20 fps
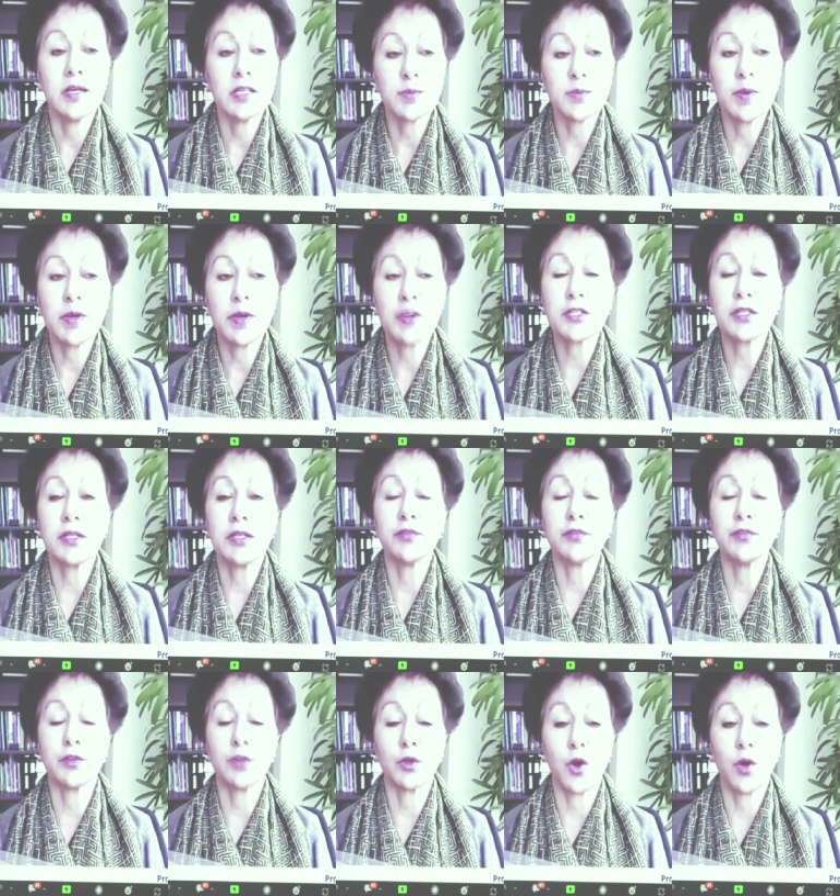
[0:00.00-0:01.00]

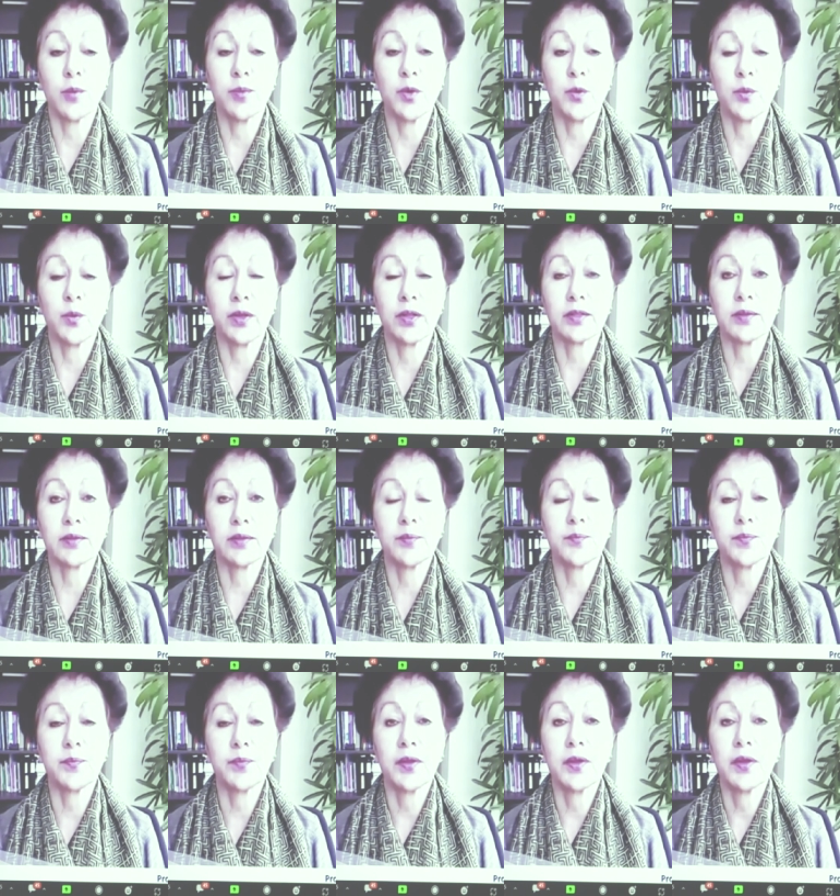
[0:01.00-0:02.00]
especially for the Commonwealth,
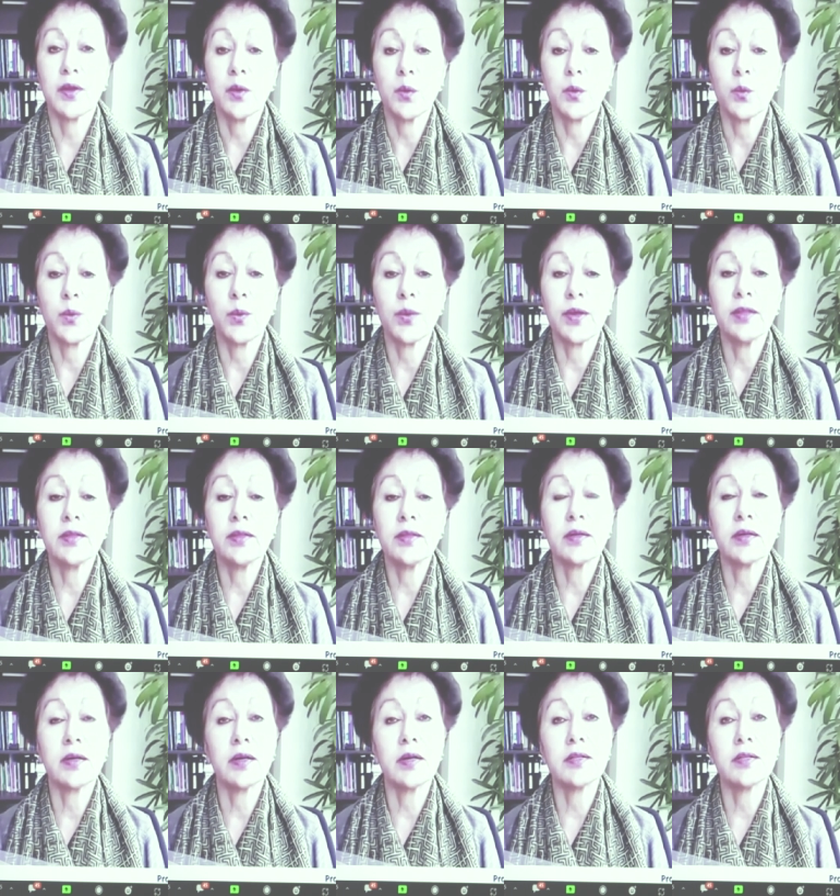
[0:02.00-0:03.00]

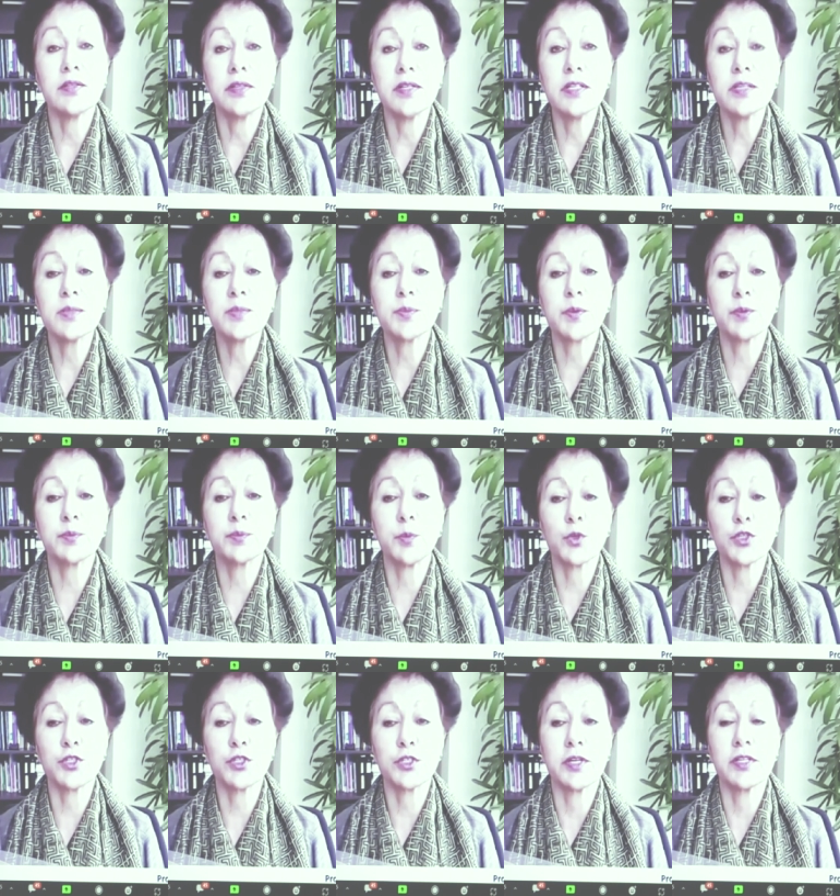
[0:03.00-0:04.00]
with a
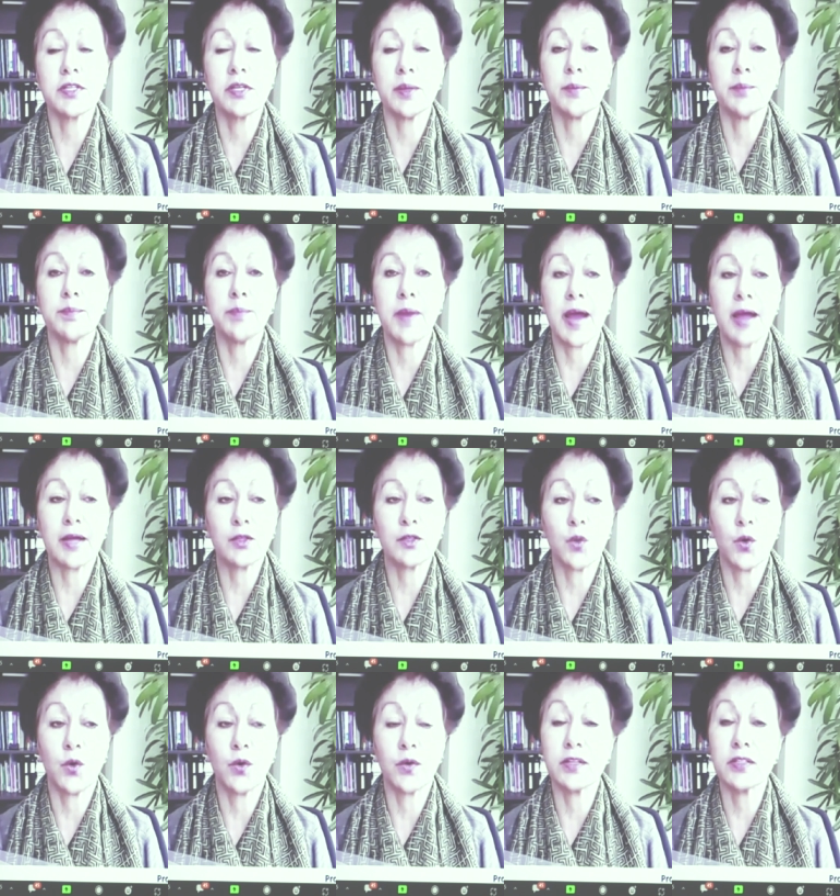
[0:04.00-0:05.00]
disproportionate
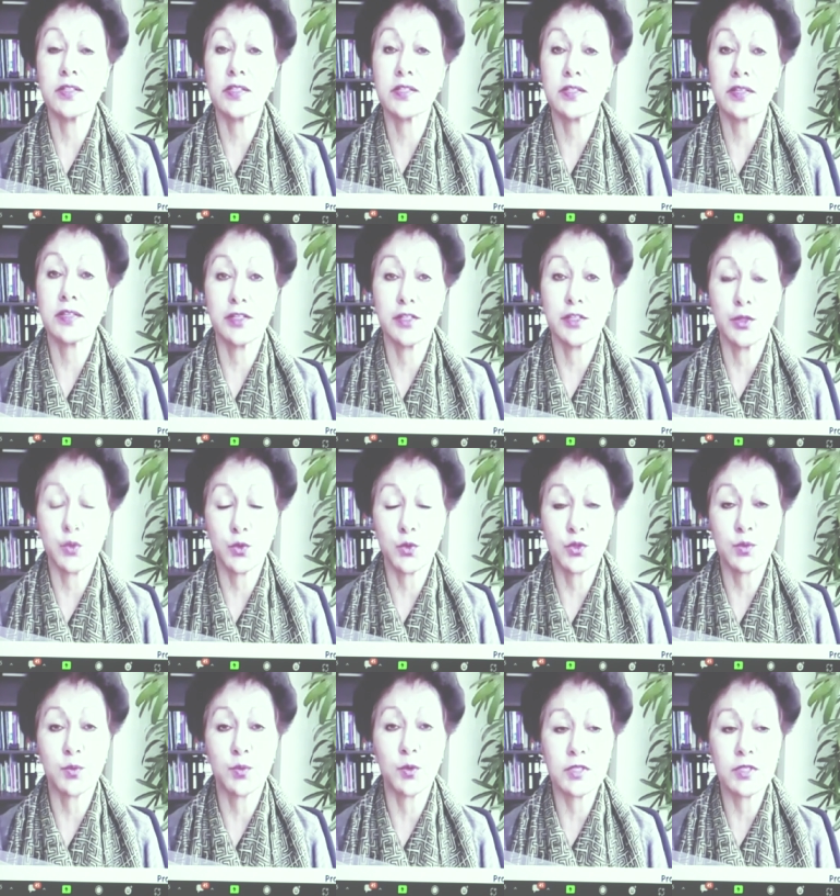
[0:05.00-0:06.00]
impact on its
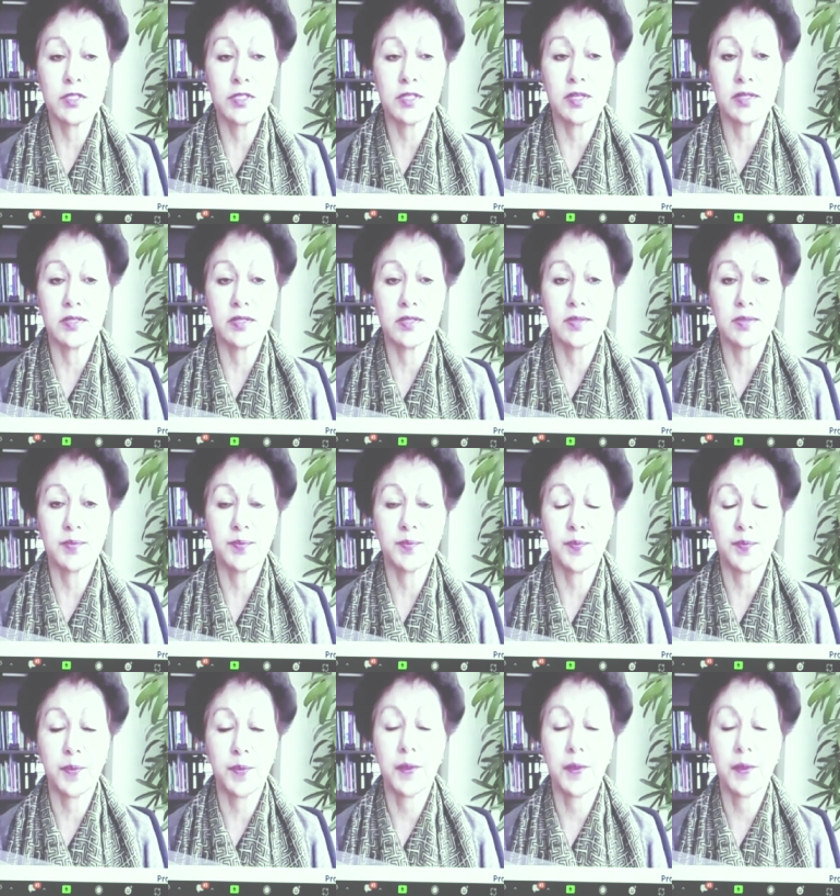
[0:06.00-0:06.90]
32 small states.